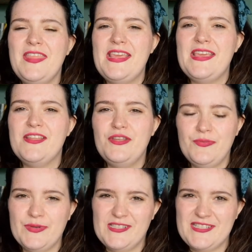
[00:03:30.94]
The New
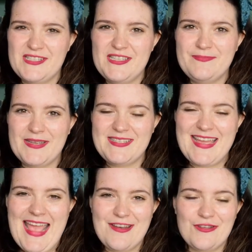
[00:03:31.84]
Wilderness by
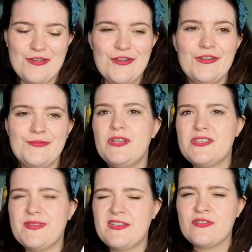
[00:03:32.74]
Diane Cook, which
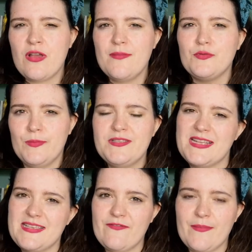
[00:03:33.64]
has been described almost
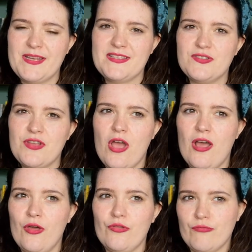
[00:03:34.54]
as a feminist
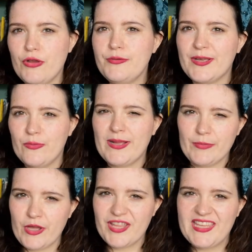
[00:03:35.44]
The Road by Cormac
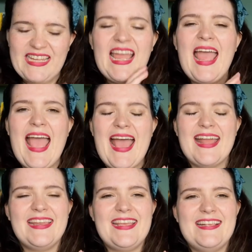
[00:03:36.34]
McCarthy,
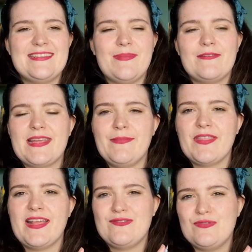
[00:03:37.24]
and is about a
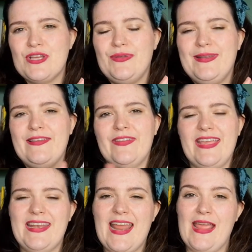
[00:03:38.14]
mother and daughter who live
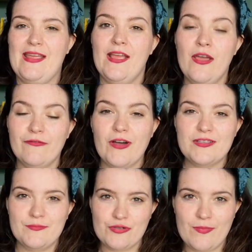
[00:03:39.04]
in a
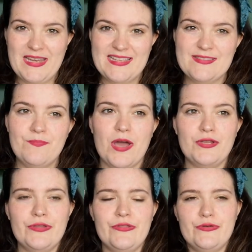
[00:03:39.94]
vast metropolis,
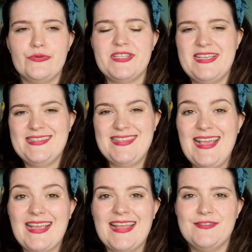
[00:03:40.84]
but the daughter is
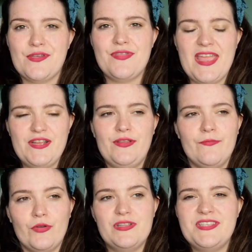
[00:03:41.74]
sick, and so they
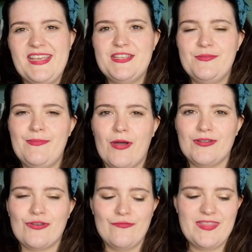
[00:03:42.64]
volunteer to be
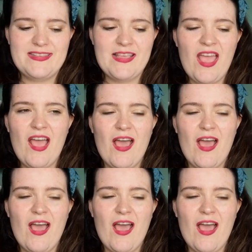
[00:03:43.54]
part of this